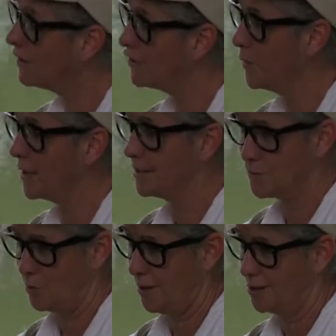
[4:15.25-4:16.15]
of my
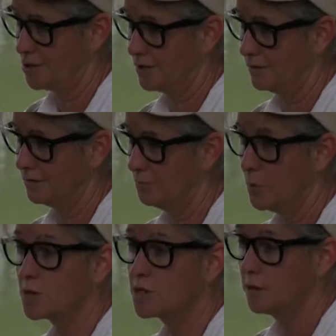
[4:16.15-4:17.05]
inspiration,
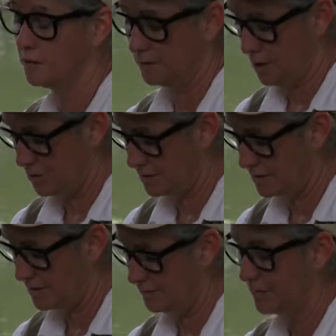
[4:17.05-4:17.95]
personal
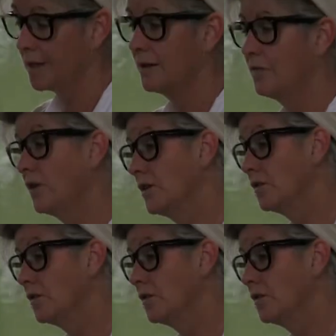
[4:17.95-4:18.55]
notes, field